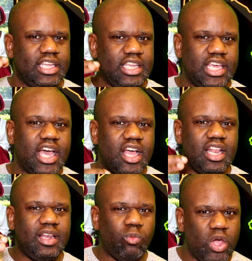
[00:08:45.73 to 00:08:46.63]

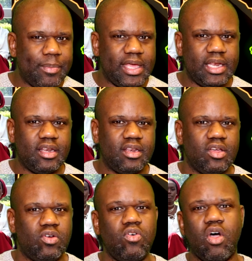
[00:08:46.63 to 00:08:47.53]
young women
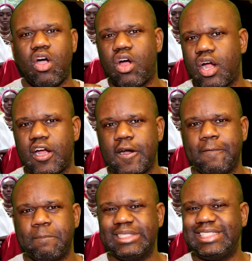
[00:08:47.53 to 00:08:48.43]
who are
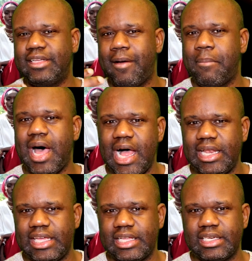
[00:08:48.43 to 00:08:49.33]

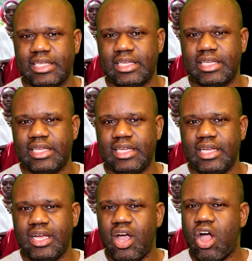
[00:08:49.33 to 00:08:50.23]
Somalian
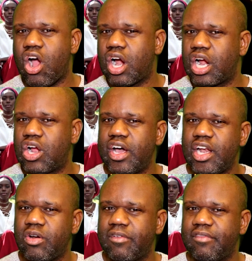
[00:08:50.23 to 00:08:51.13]
are
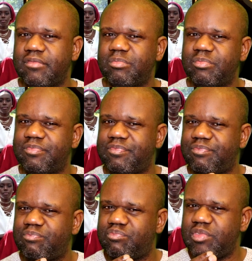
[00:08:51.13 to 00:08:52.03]
gonna
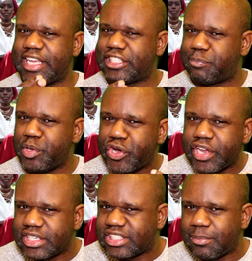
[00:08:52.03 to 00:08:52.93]

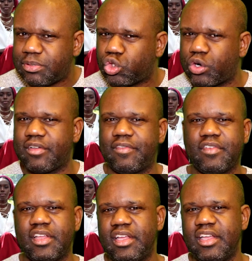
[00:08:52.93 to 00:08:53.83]
experience some sort of
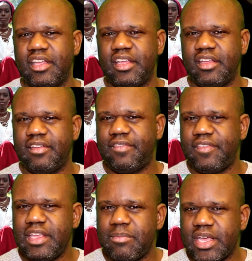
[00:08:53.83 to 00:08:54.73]

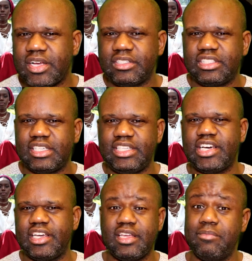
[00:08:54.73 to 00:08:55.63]
female
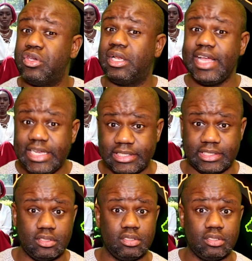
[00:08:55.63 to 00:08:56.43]
genitalia mutilation.